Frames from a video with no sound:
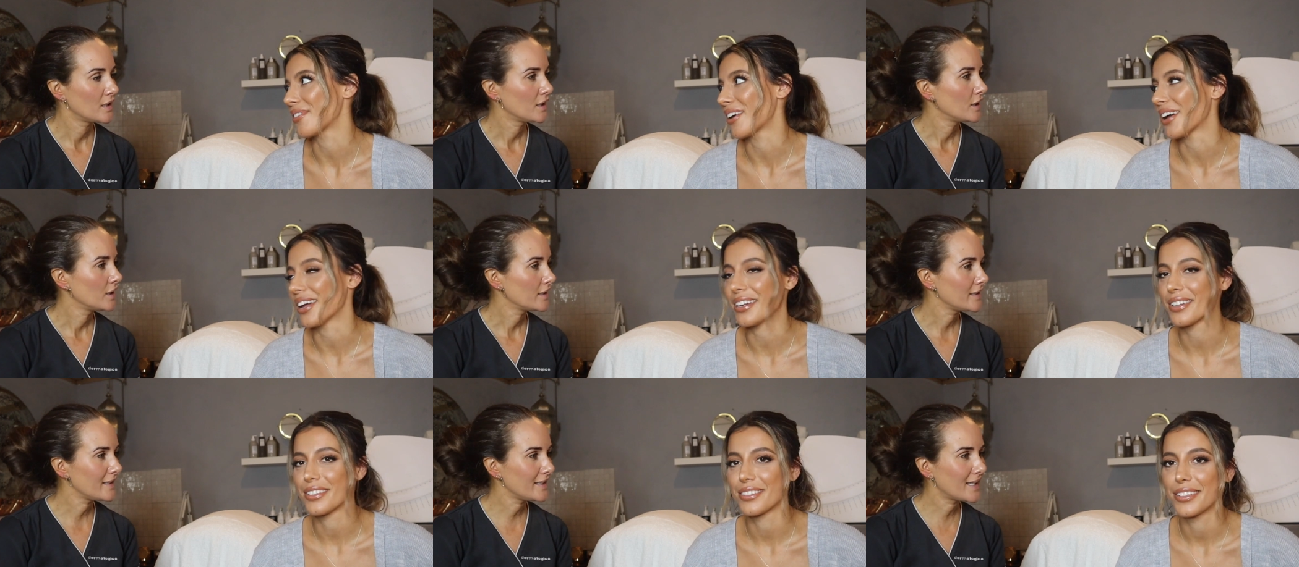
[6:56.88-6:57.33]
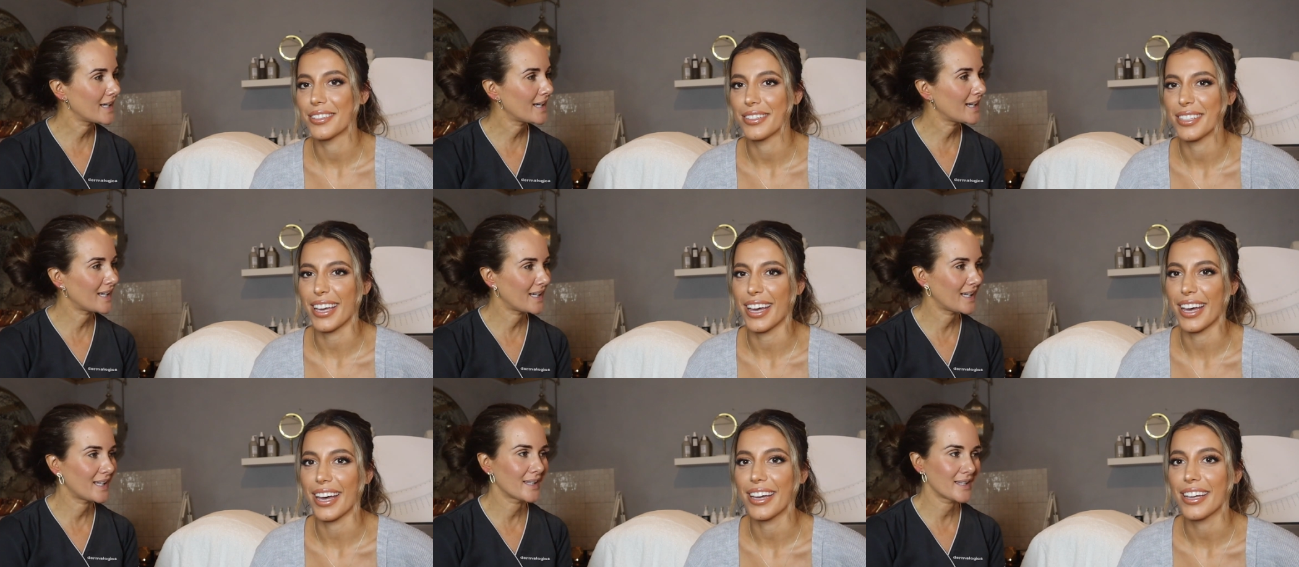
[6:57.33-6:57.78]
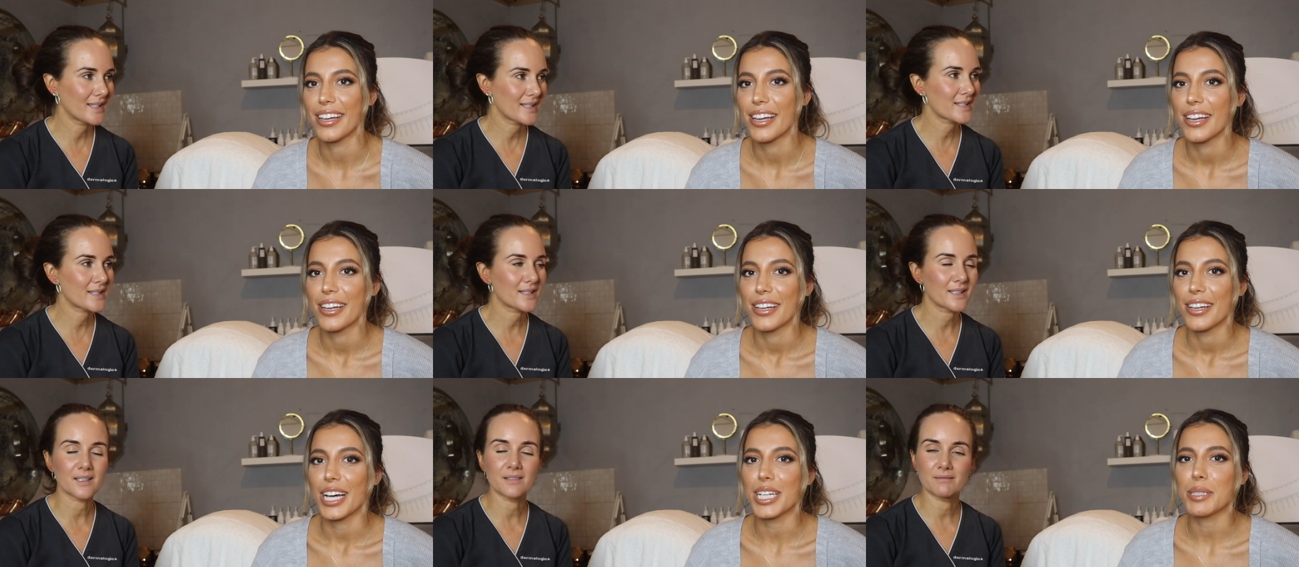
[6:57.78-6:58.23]
Speaker 1: fine. Yeah,
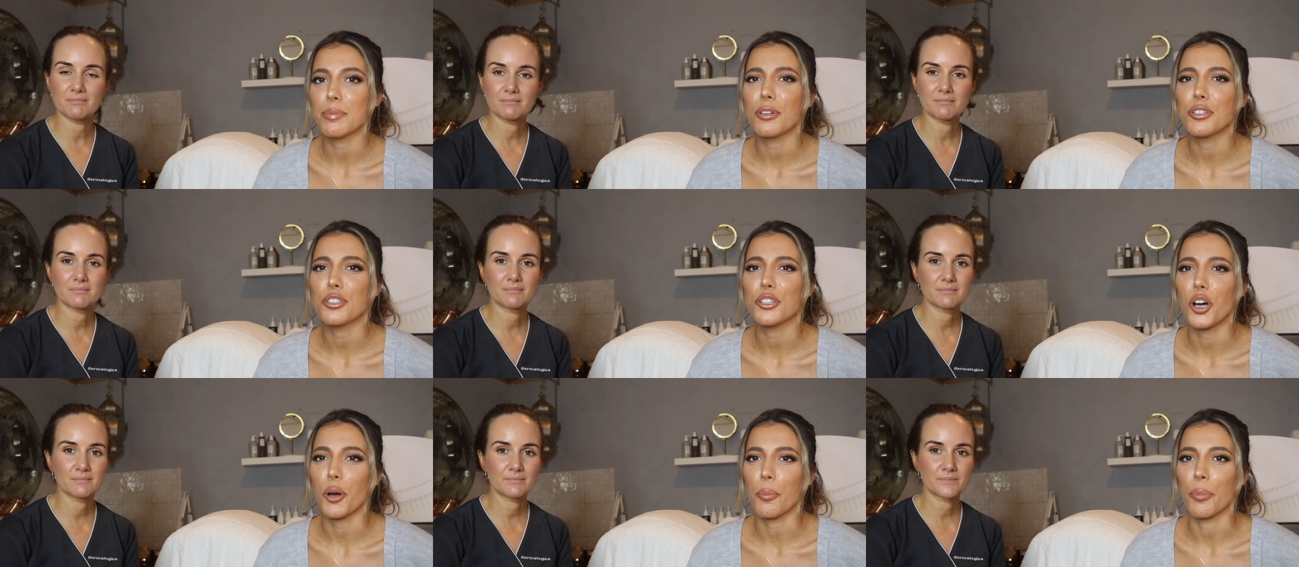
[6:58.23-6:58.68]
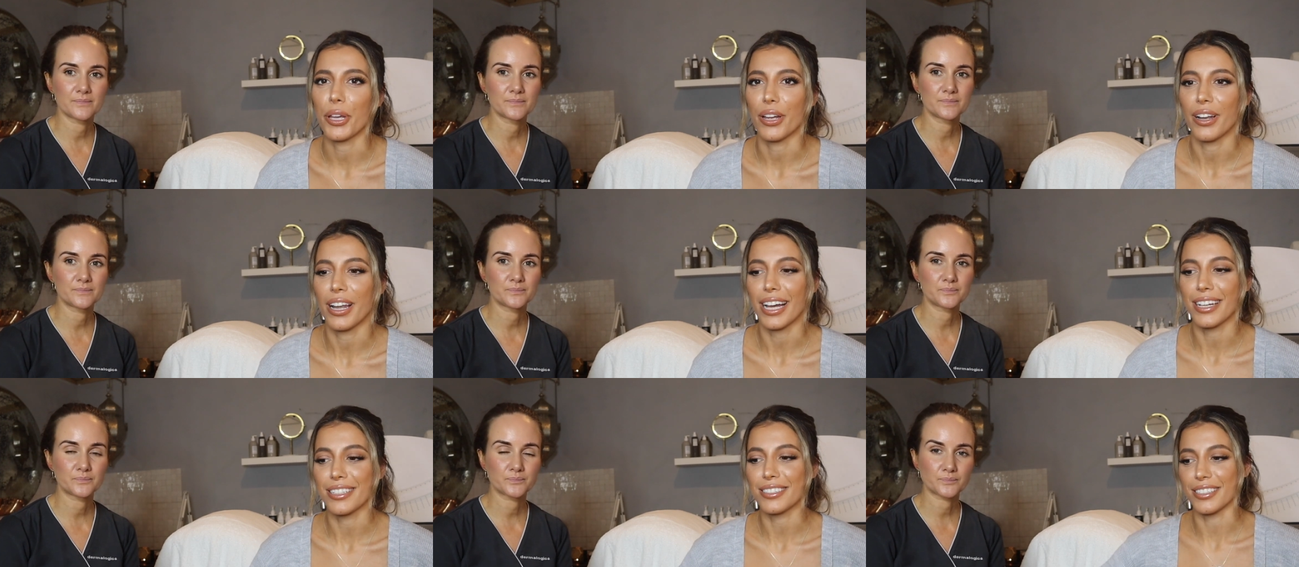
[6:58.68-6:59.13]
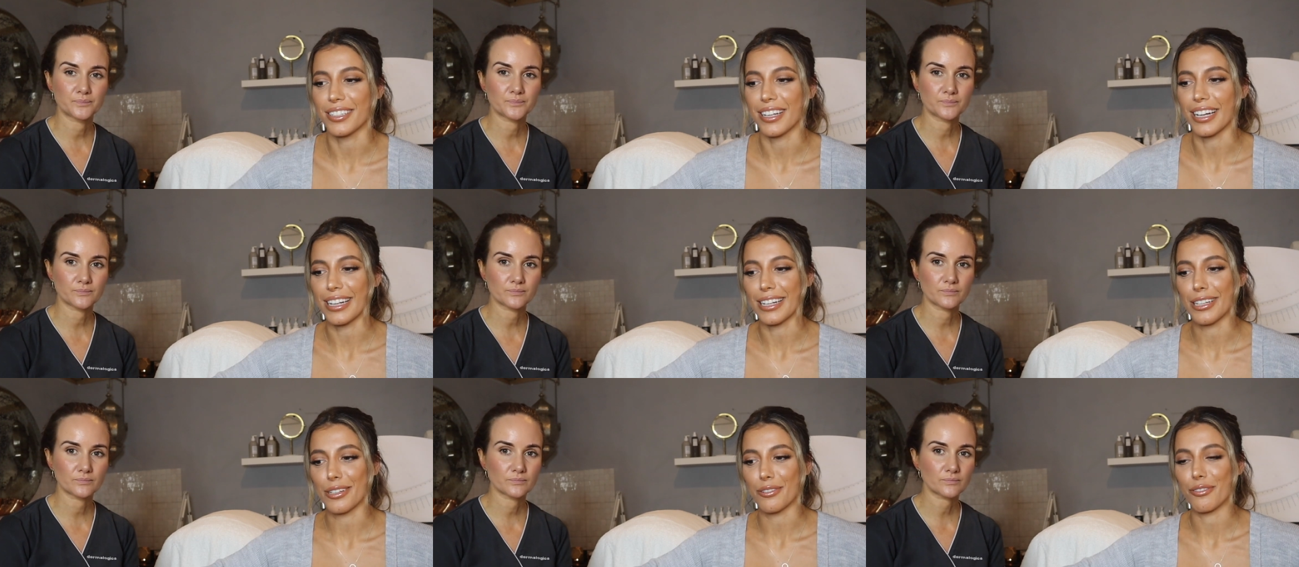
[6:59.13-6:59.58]
that's it. I suppose you've got to put your legs in like
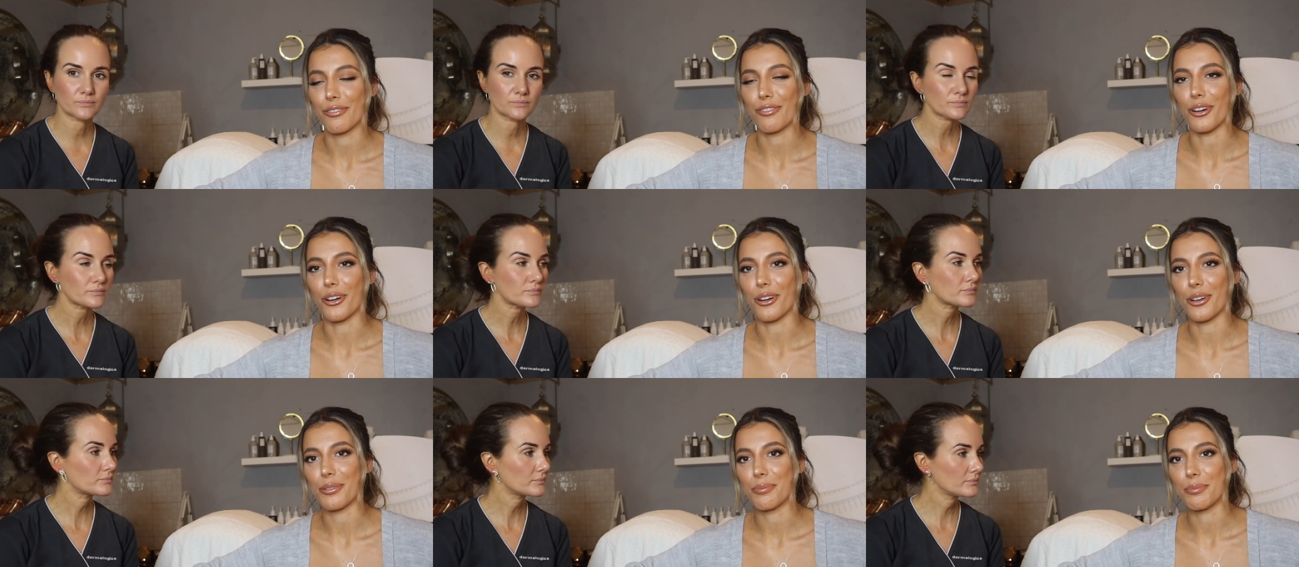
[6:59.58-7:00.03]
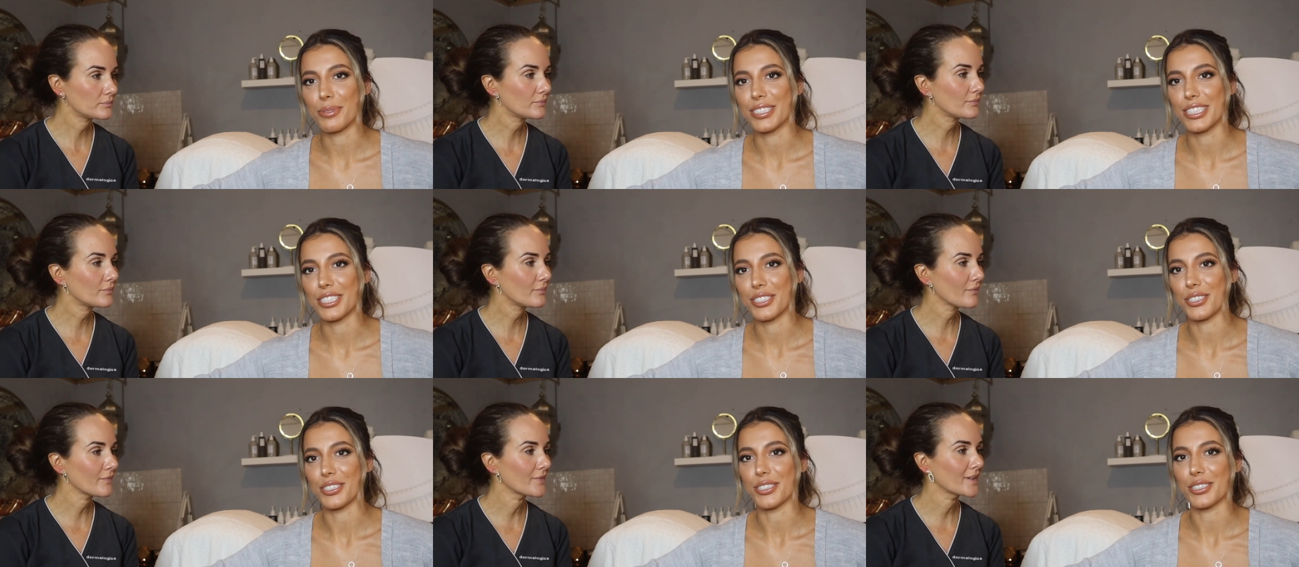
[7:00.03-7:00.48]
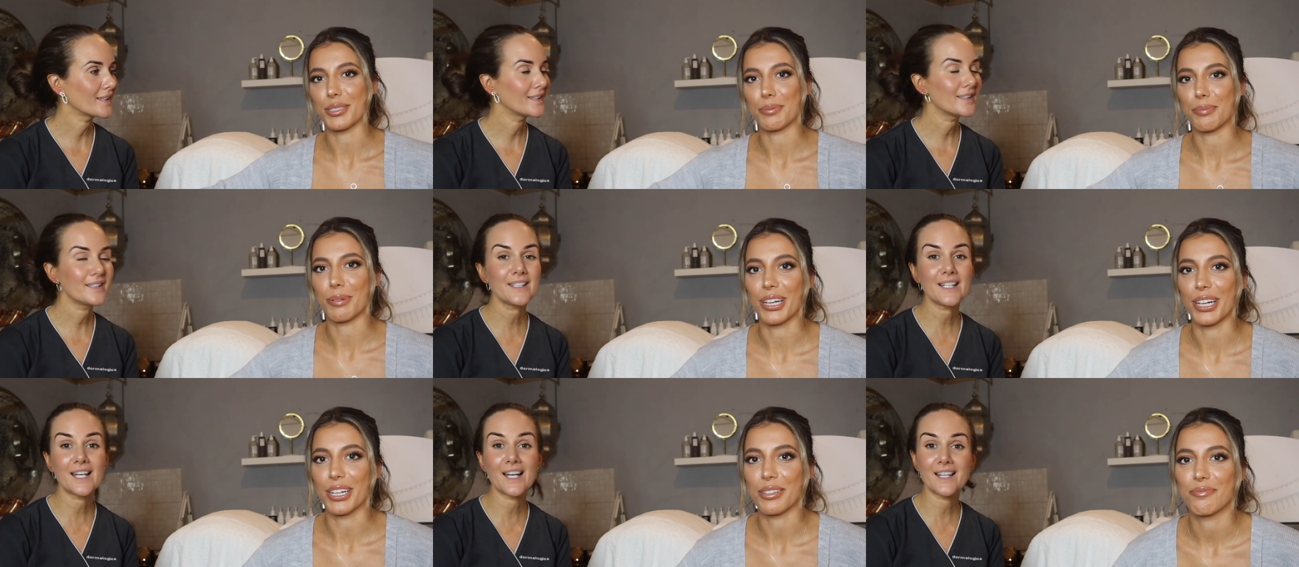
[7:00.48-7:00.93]
little frog positions,
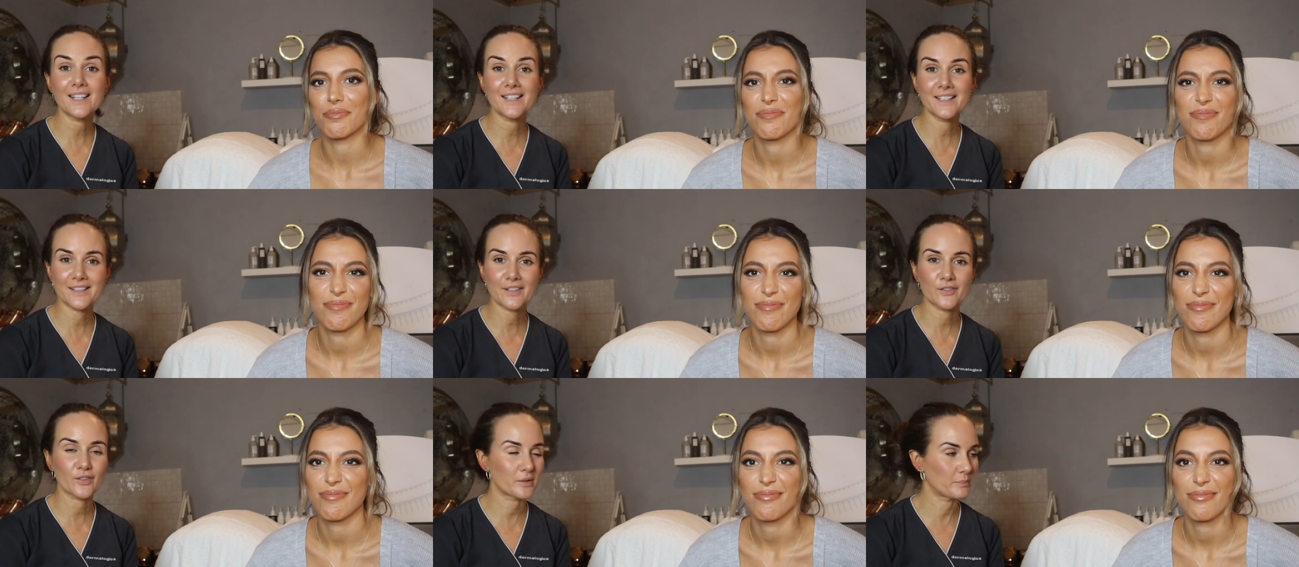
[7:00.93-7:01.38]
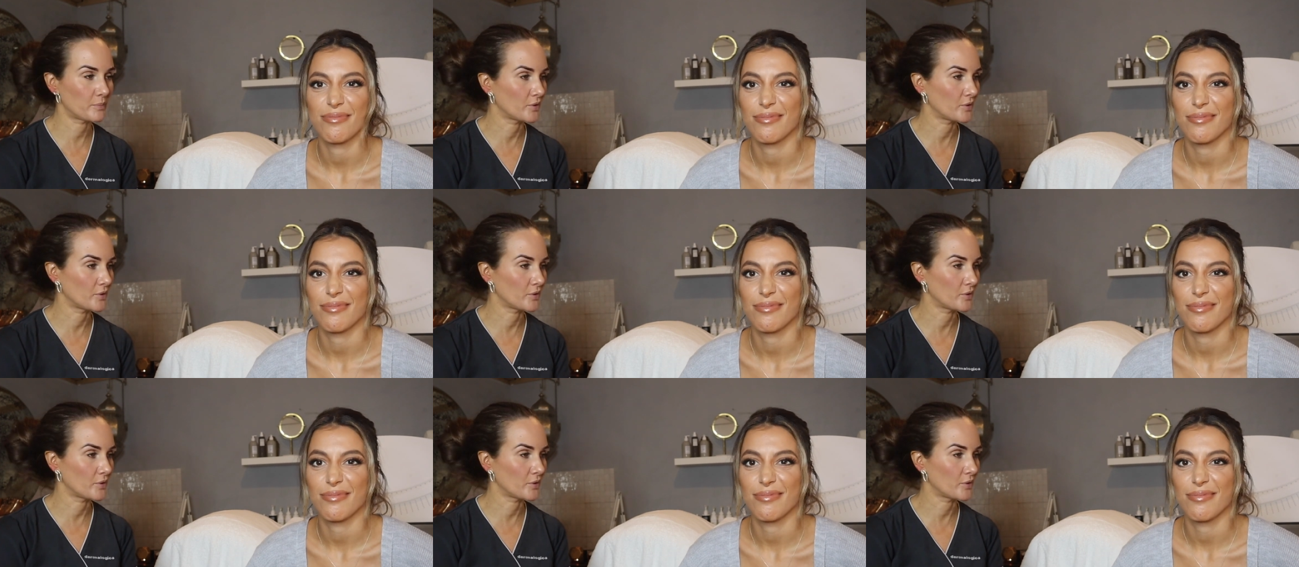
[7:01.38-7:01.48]
but yeah, that's a